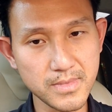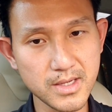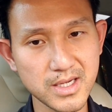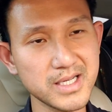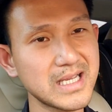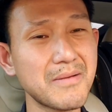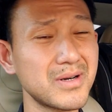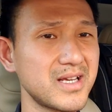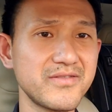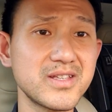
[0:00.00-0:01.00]
because I
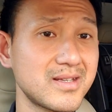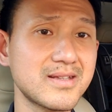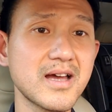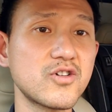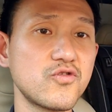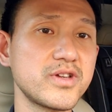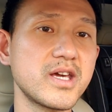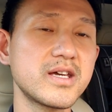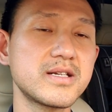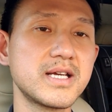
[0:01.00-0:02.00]
believe this is not over
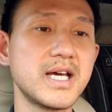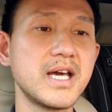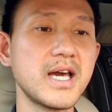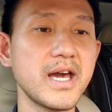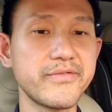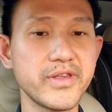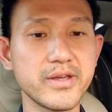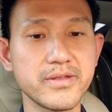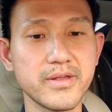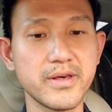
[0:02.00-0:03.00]
yet. I
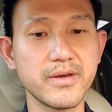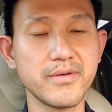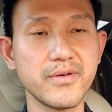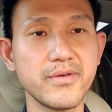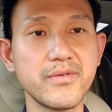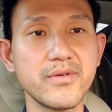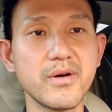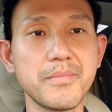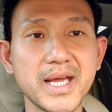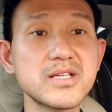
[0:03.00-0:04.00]
think,
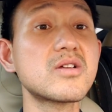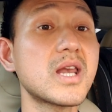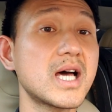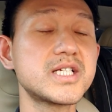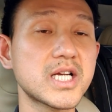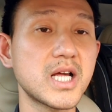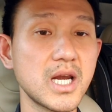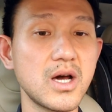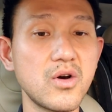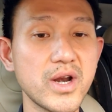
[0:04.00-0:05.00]
based on logic
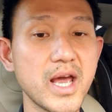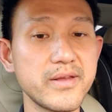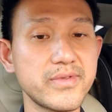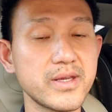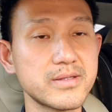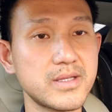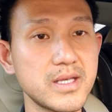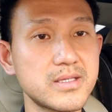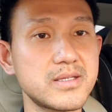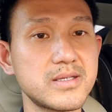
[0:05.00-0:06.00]
alone, I think
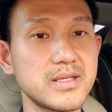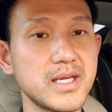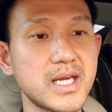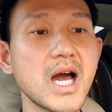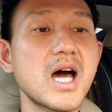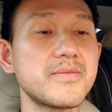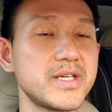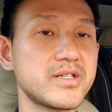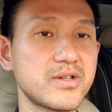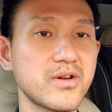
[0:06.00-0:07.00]
this economy
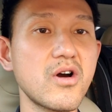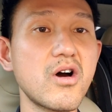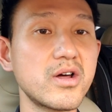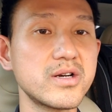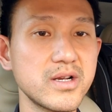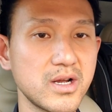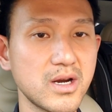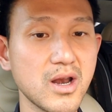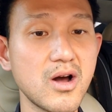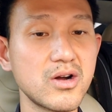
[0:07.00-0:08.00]
is on a
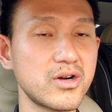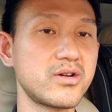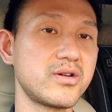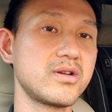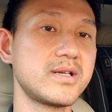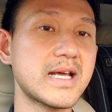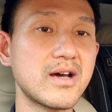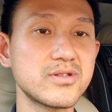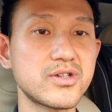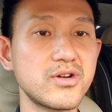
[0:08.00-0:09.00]
longer
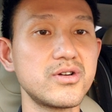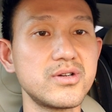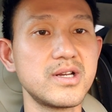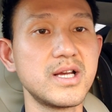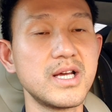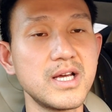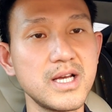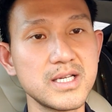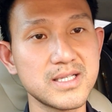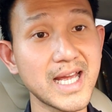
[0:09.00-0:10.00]
downturn
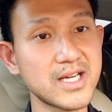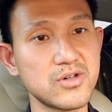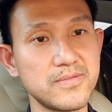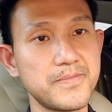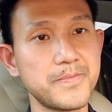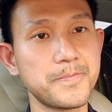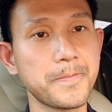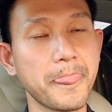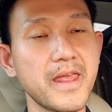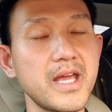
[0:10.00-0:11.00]
cycle.
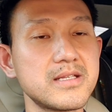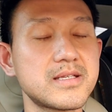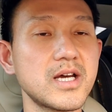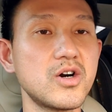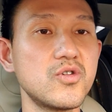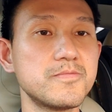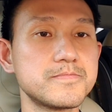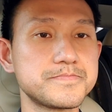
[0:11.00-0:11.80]
And so